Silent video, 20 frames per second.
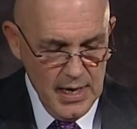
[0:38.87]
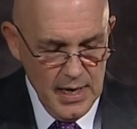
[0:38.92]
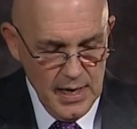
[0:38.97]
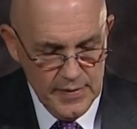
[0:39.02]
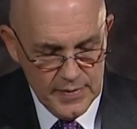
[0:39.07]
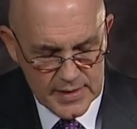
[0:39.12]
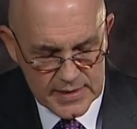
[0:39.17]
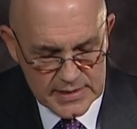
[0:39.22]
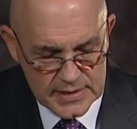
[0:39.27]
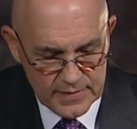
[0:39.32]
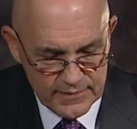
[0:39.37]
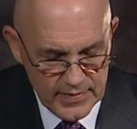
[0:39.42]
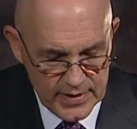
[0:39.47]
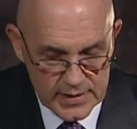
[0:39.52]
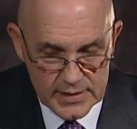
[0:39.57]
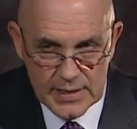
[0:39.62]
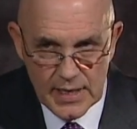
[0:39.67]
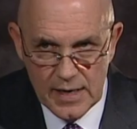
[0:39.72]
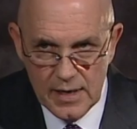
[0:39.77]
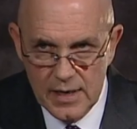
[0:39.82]
In this
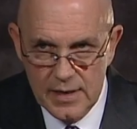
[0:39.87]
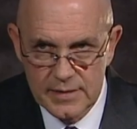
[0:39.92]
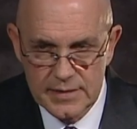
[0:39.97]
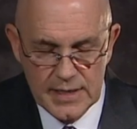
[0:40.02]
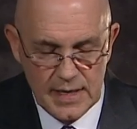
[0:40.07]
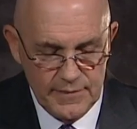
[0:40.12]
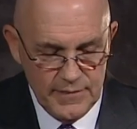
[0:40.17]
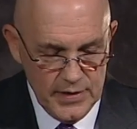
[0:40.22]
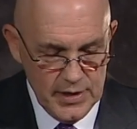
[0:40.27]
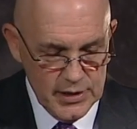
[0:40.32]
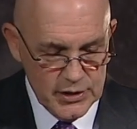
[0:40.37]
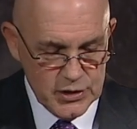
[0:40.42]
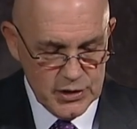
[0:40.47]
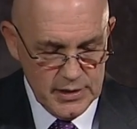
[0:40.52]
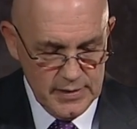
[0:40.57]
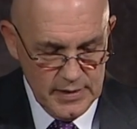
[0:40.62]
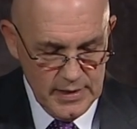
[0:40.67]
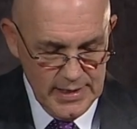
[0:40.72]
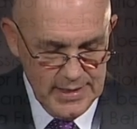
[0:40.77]
definition,